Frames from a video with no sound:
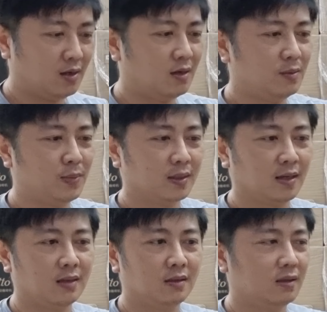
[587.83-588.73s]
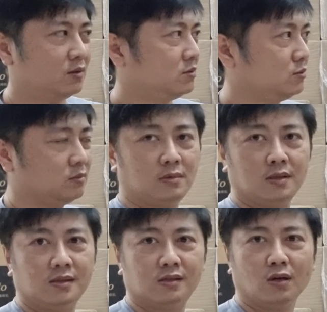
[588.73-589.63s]
Uh, but then uh,
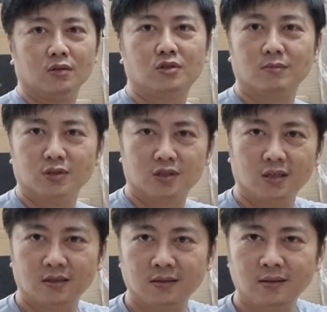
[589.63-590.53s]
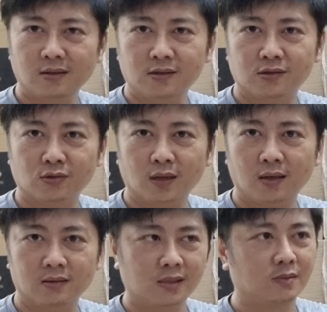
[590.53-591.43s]
this is not a cheap machine. So
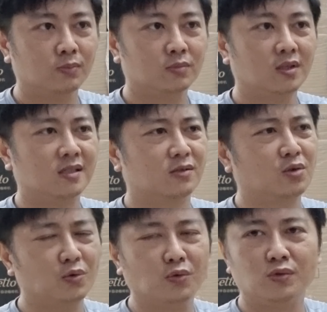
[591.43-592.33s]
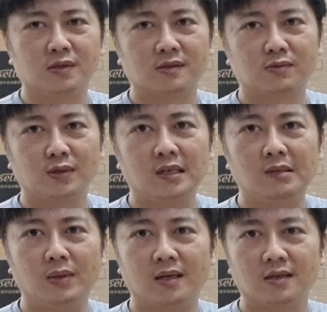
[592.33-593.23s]
uh, this, these tools
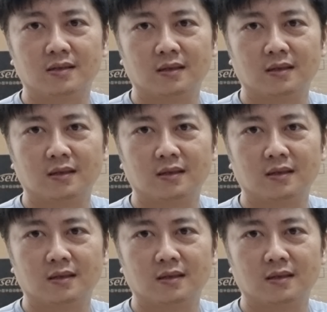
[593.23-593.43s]
really make